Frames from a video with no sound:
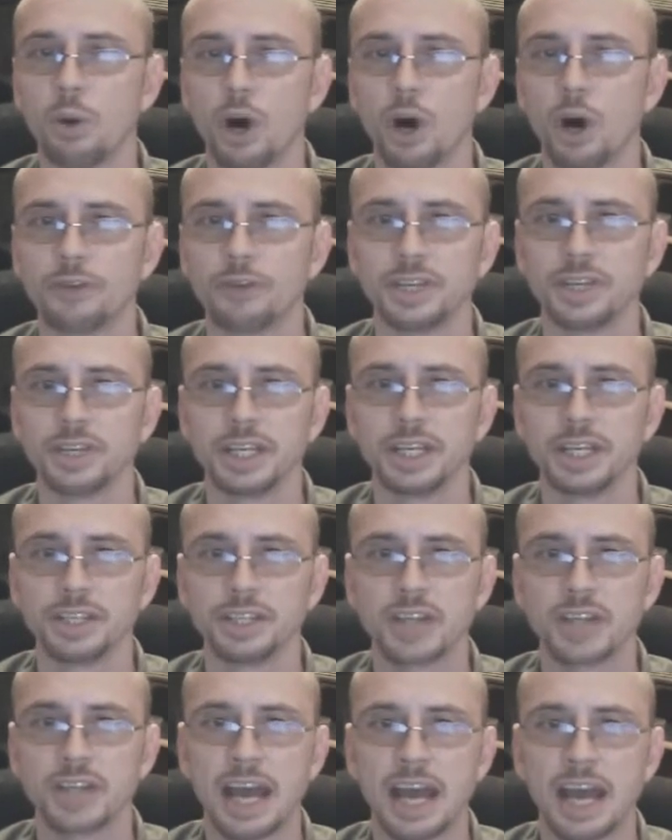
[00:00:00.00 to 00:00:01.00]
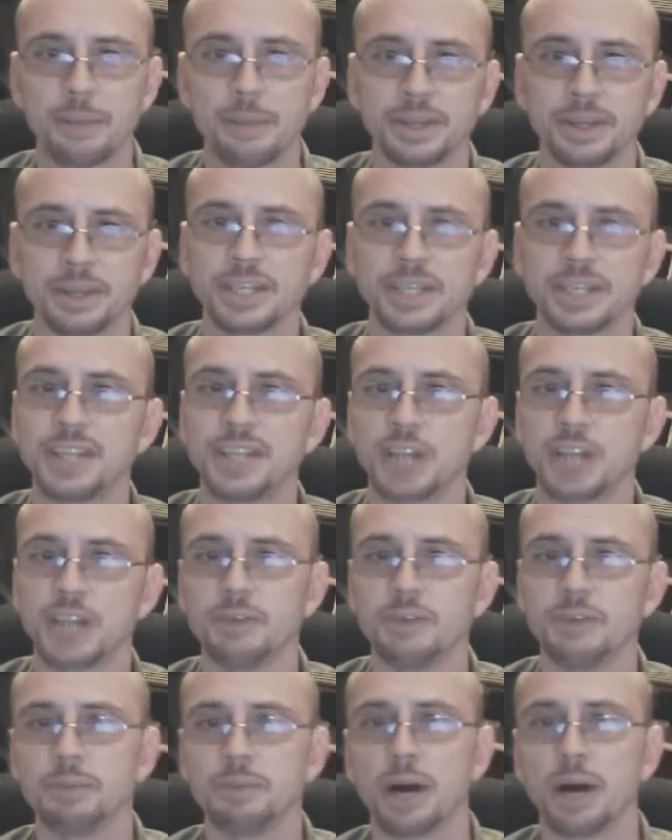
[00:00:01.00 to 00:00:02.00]
often it is happening to
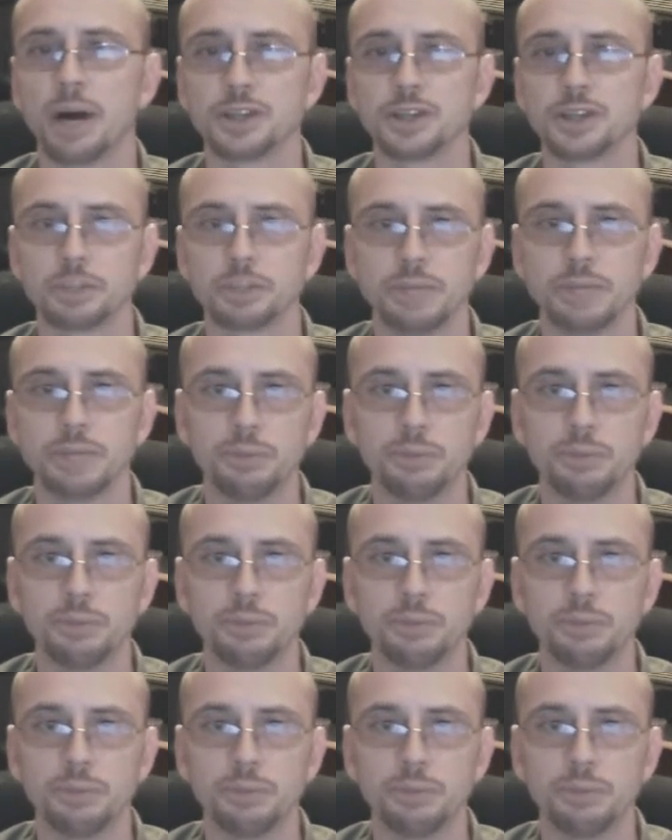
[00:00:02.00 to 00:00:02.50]
HIV-positive